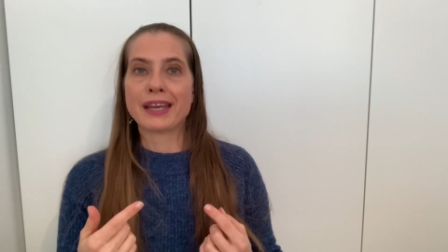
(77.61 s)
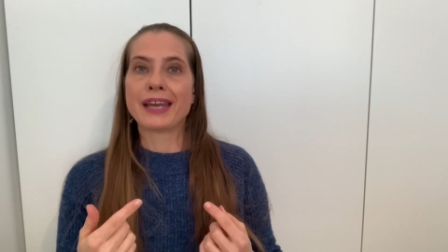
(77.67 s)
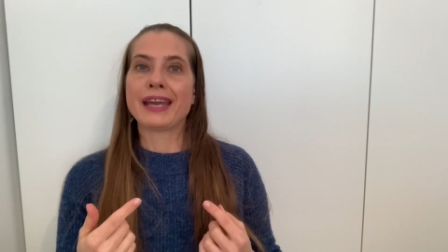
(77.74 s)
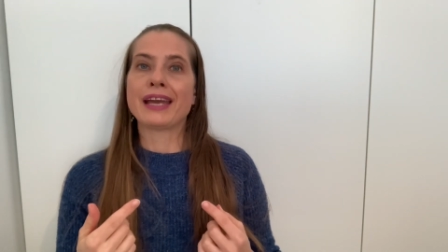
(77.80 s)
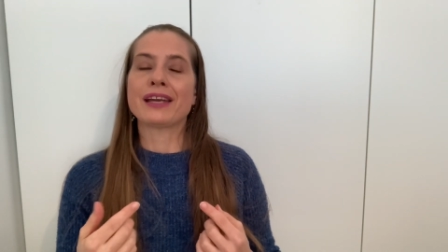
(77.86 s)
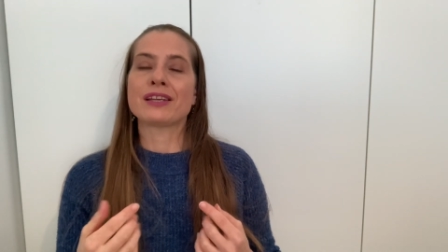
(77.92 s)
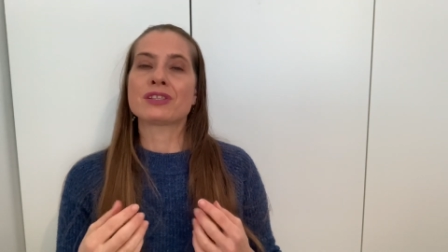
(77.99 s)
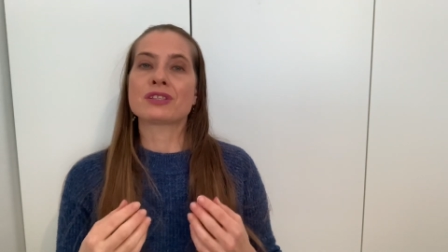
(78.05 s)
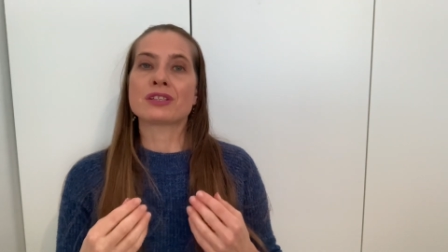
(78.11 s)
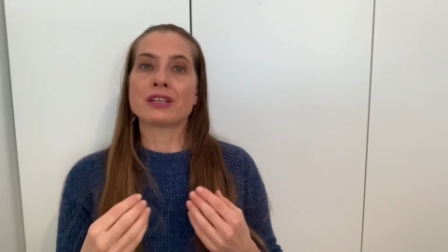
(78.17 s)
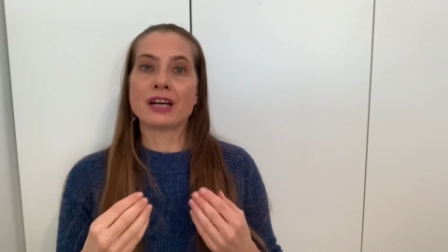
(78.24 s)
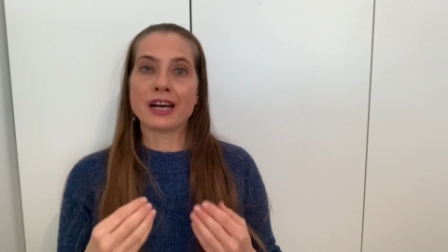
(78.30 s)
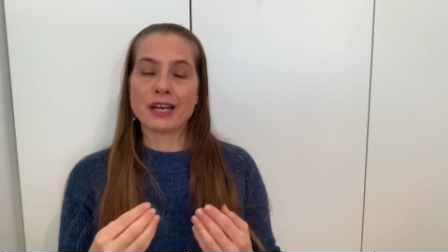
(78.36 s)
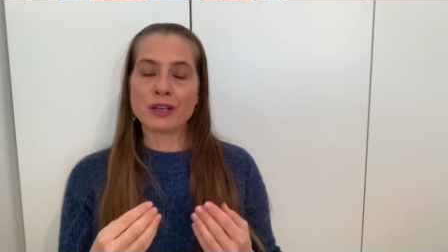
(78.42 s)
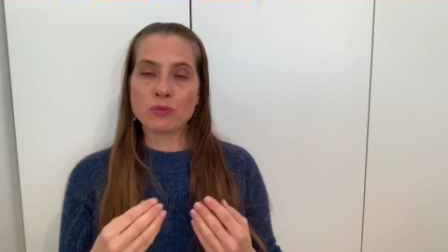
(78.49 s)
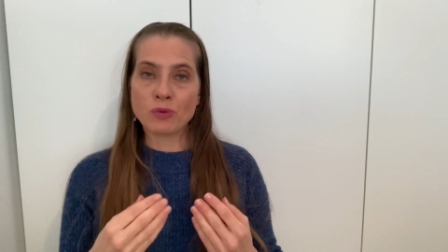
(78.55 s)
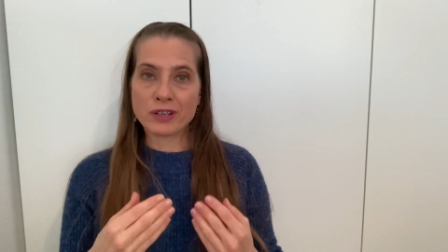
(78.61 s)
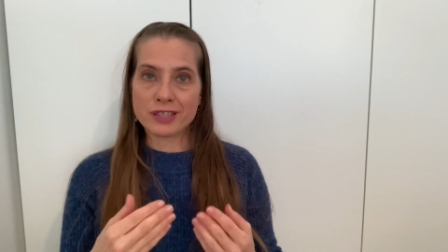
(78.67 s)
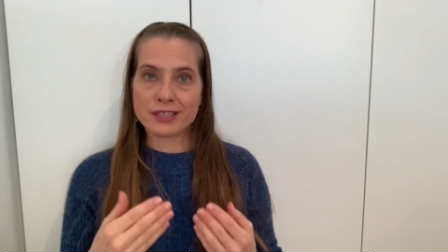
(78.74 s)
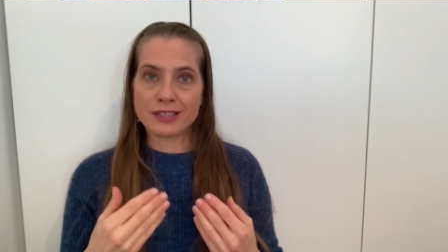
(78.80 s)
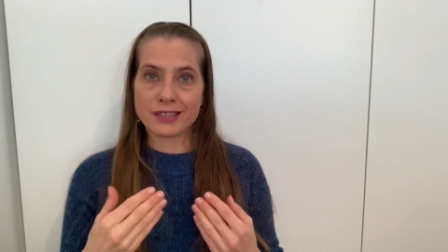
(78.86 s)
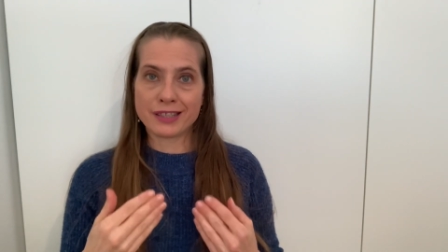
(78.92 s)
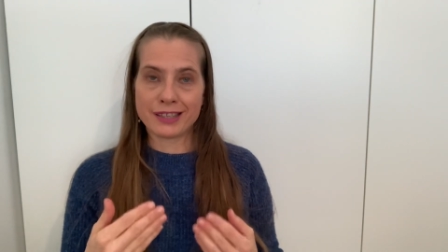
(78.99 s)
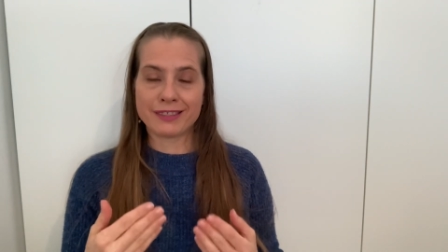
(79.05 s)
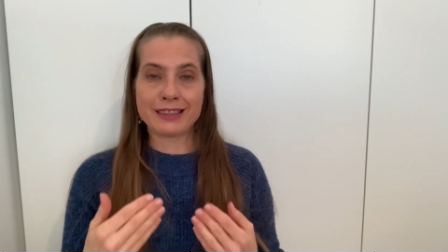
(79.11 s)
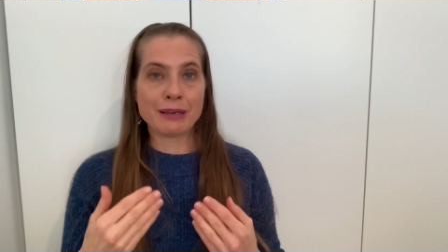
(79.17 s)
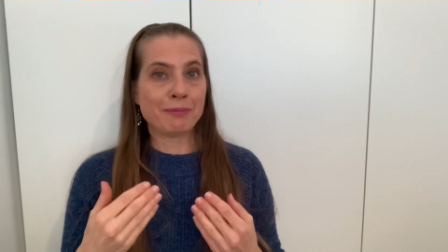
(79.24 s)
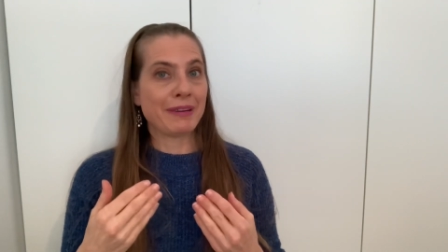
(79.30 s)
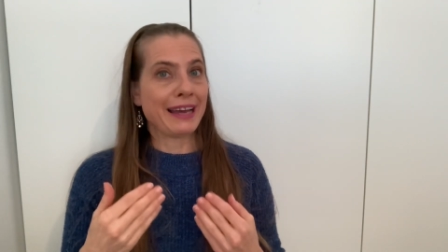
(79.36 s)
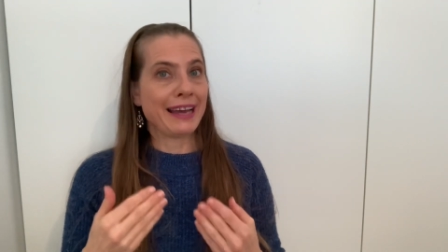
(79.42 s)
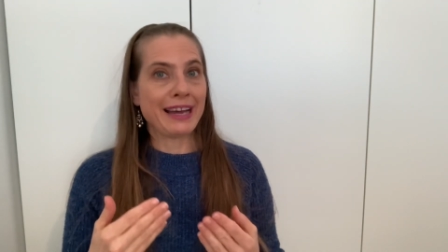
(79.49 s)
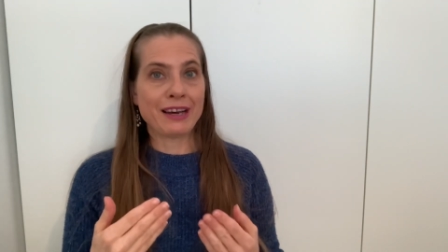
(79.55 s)
and God wanted to get them
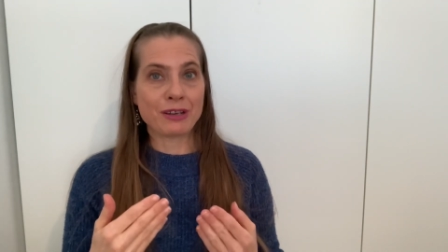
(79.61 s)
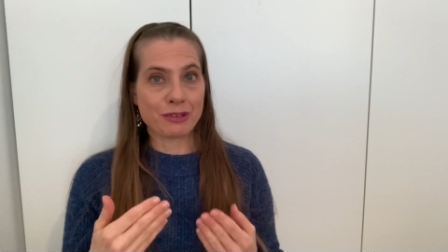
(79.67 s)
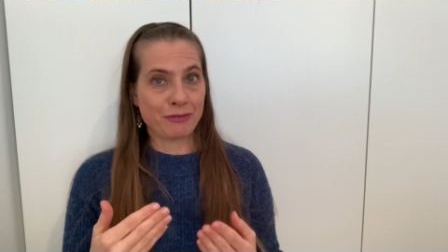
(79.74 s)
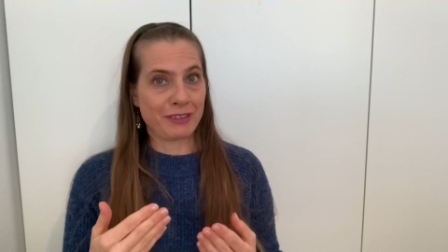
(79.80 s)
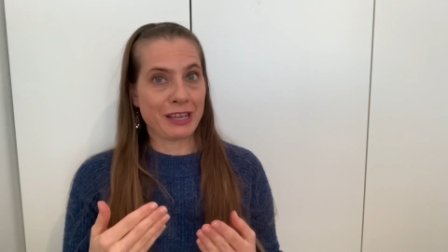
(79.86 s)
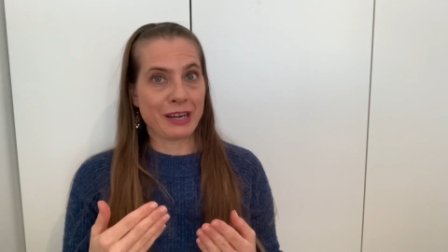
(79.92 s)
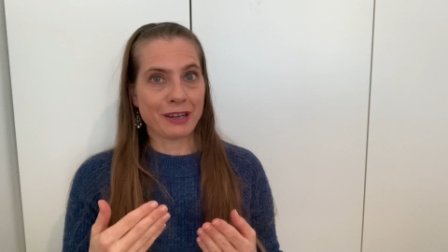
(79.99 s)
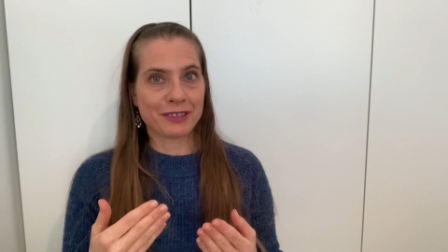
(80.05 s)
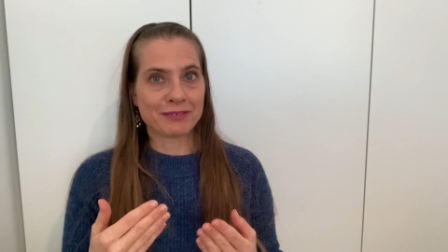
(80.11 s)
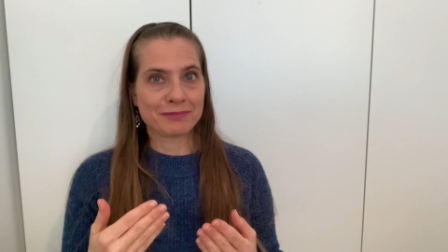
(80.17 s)
out of there.